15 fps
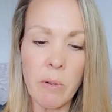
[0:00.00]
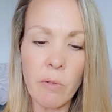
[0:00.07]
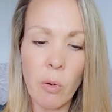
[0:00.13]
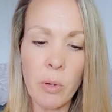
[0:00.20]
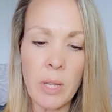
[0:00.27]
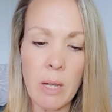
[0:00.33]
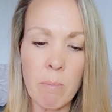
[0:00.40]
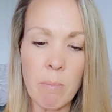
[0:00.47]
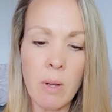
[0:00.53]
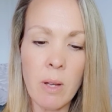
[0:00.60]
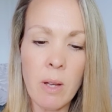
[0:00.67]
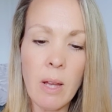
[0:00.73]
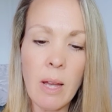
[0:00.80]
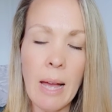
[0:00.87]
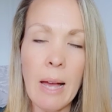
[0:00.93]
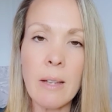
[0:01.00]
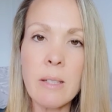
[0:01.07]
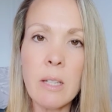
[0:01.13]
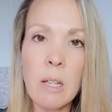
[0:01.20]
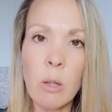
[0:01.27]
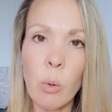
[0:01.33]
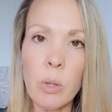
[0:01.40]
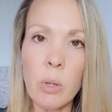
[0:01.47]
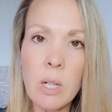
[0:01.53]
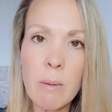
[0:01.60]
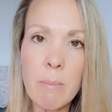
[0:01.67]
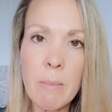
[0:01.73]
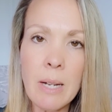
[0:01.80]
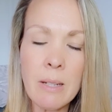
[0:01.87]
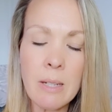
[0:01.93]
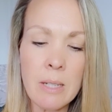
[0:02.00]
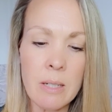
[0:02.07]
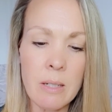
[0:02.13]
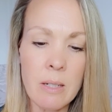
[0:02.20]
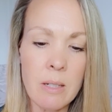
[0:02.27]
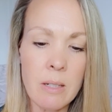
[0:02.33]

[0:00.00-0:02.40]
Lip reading: for them, as the Lord commanded."